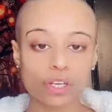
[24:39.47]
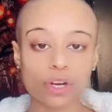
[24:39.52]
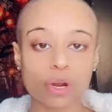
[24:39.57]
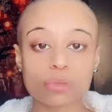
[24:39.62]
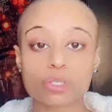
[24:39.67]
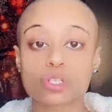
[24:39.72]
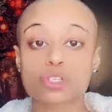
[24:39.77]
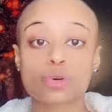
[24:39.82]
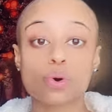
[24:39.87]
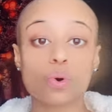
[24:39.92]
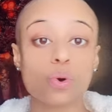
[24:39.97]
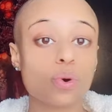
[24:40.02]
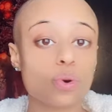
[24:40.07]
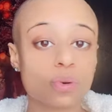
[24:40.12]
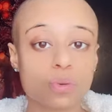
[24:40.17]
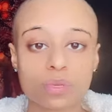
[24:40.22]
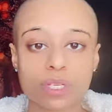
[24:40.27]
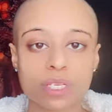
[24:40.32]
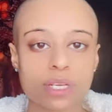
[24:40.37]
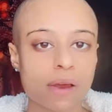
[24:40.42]
you know
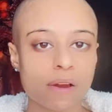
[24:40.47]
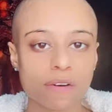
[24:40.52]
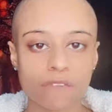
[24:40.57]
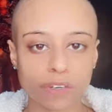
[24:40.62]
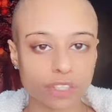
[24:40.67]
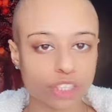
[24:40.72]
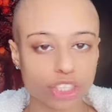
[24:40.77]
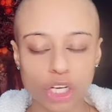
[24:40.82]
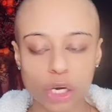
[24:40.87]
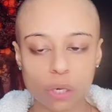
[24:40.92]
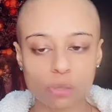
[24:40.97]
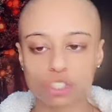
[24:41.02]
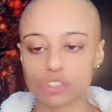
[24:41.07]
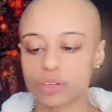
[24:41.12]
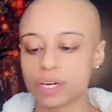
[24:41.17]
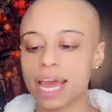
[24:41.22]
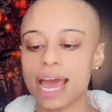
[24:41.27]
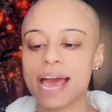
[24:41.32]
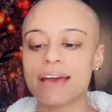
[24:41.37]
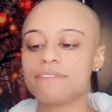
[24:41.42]
schools for
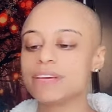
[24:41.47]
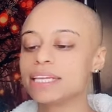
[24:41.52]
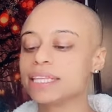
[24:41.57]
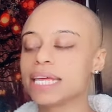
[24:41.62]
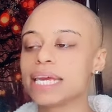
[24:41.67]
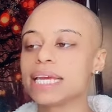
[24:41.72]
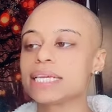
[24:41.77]
children having